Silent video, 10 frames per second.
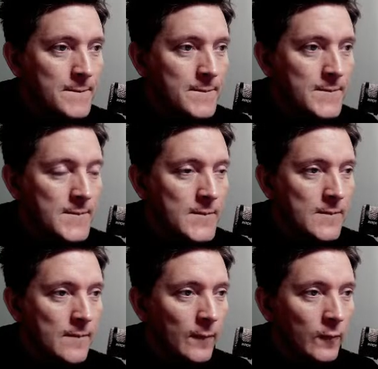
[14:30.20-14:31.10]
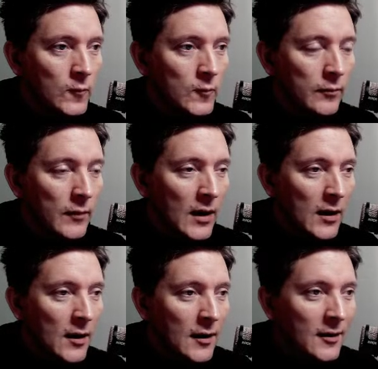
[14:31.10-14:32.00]
They played it clever.
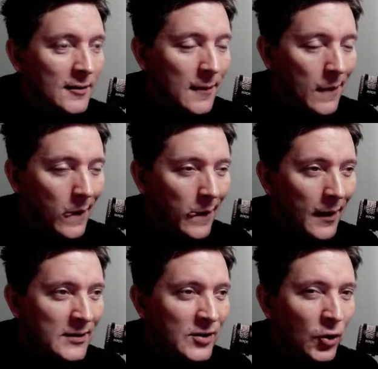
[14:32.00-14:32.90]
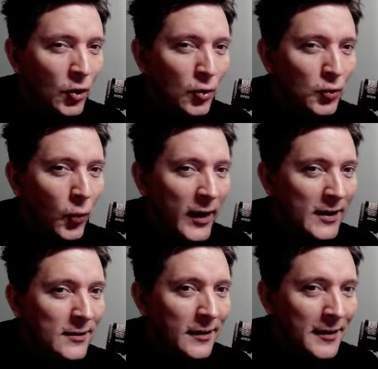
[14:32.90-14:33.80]
It's the old
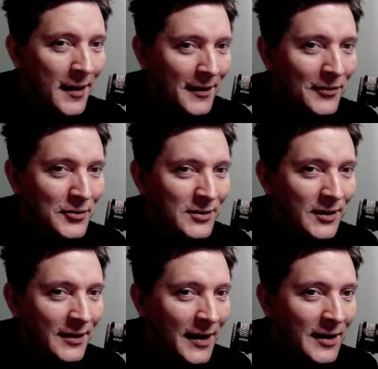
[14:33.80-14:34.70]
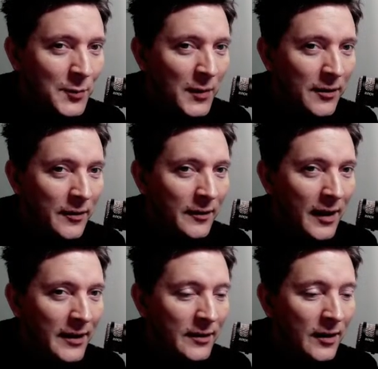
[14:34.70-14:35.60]
wily characters like Naismith and
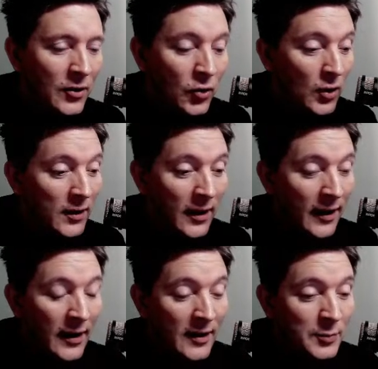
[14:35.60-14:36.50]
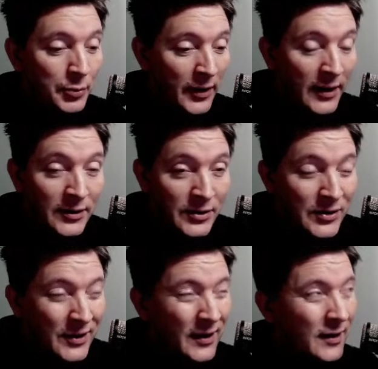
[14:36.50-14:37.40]
Halliday who, as
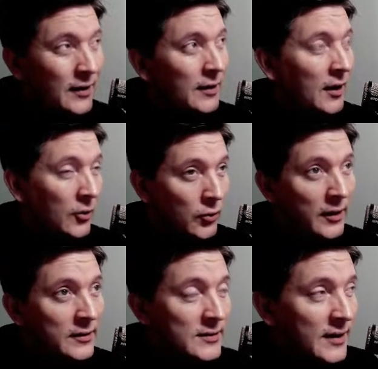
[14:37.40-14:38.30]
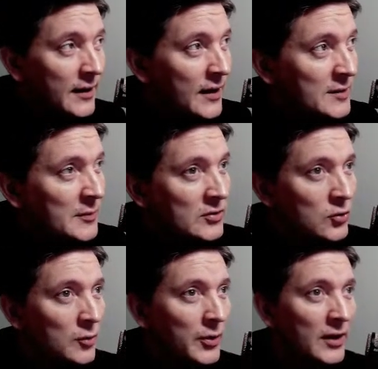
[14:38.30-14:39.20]
players, I know that Naismith
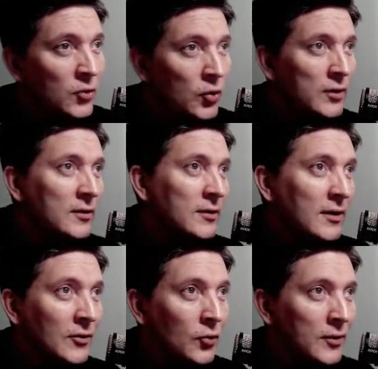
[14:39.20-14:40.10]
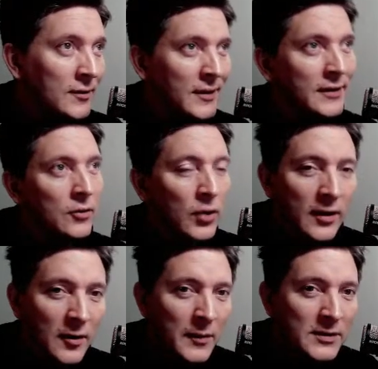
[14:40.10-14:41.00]
scored, but you don't like look at
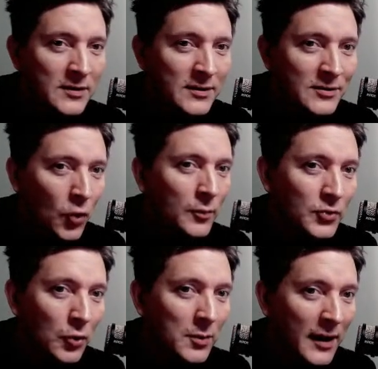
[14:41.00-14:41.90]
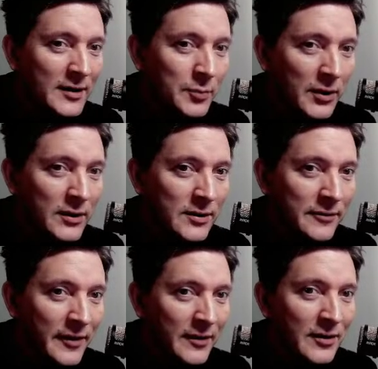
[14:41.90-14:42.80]
them as top class players. They've
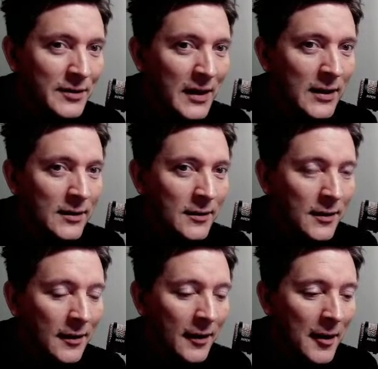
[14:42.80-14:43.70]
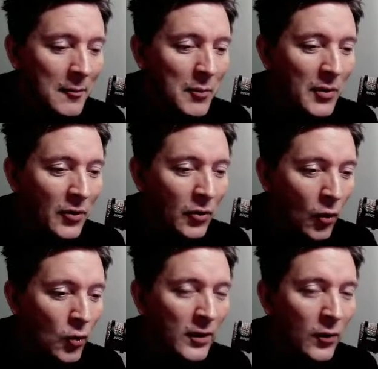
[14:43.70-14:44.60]
had their day, but they're
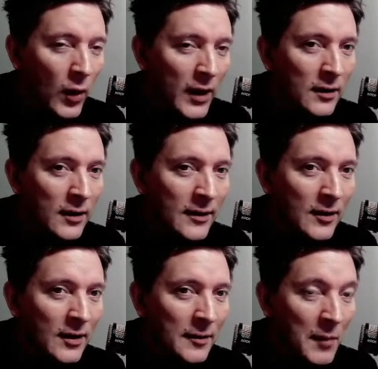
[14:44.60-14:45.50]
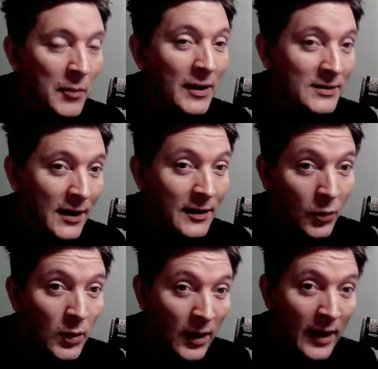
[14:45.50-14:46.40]
old and wily, and they can maybe attack
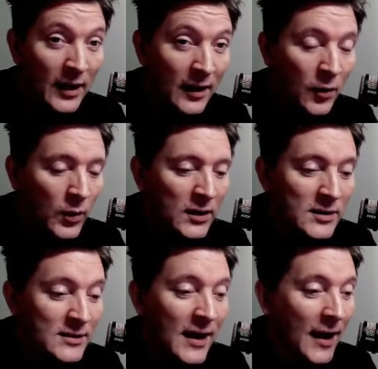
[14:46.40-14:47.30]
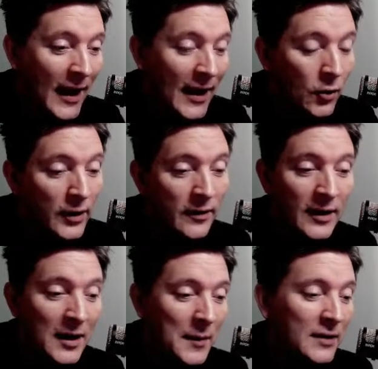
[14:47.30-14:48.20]
any kind of weaknesses. Going into the
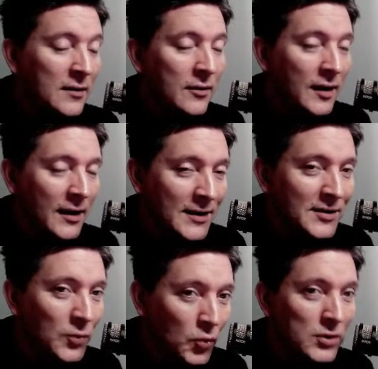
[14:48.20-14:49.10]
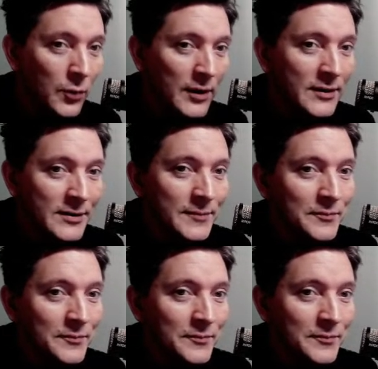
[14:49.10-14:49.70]
game, I didn't think Hazard was a weakness.